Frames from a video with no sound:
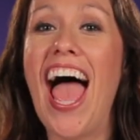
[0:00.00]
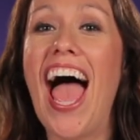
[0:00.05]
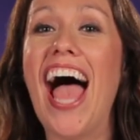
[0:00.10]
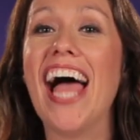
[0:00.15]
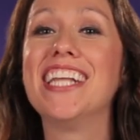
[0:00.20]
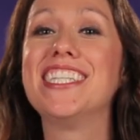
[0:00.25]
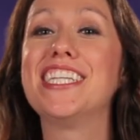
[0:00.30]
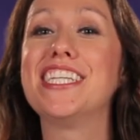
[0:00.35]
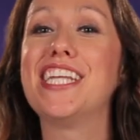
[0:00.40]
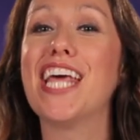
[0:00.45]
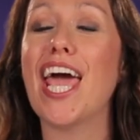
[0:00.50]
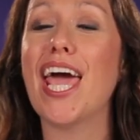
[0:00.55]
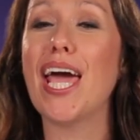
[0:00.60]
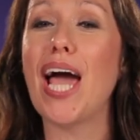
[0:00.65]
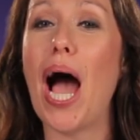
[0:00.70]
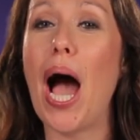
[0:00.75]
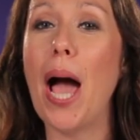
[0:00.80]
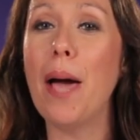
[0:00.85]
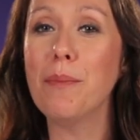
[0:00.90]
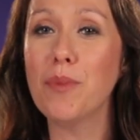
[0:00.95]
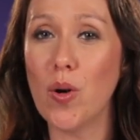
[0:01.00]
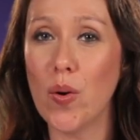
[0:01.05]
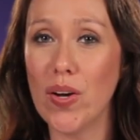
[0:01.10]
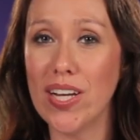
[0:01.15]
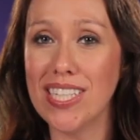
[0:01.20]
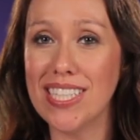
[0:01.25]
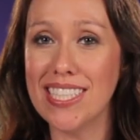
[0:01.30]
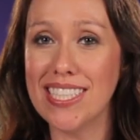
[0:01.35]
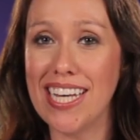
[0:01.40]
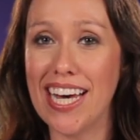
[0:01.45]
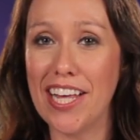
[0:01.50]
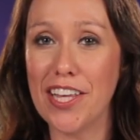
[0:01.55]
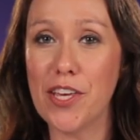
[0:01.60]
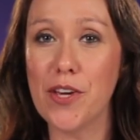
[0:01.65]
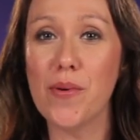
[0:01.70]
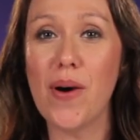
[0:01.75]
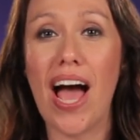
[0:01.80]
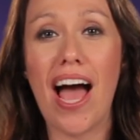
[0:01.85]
and today I'm going to tell you